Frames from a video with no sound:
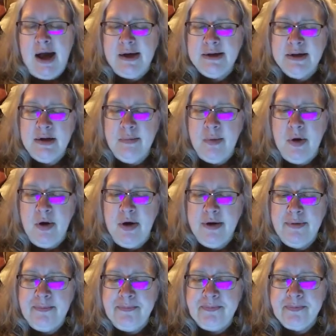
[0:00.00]
When the new
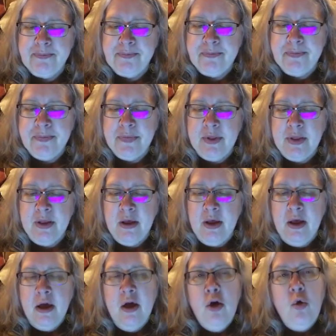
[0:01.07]
doctor hears
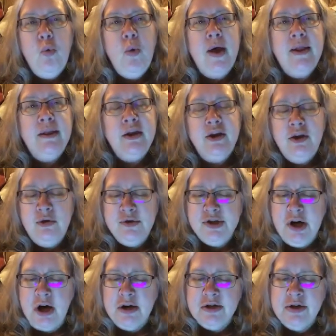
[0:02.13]
about Patience
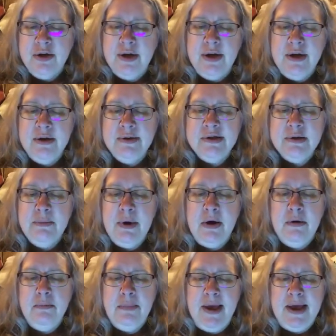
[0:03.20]
using these herb
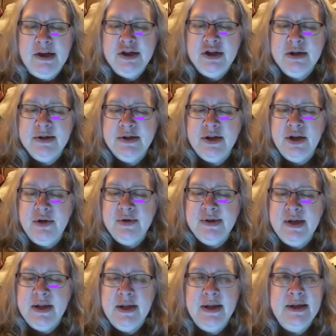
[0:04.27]
tonics and
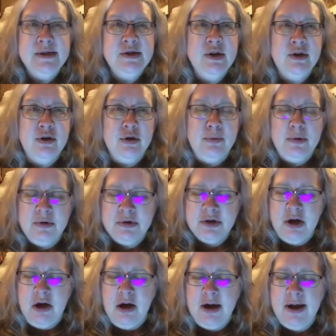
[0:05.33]
the widespread
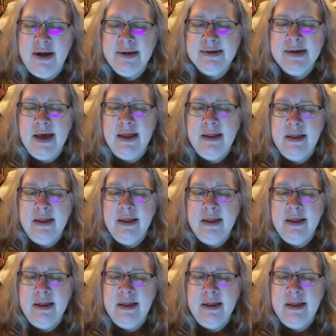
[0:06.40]
practice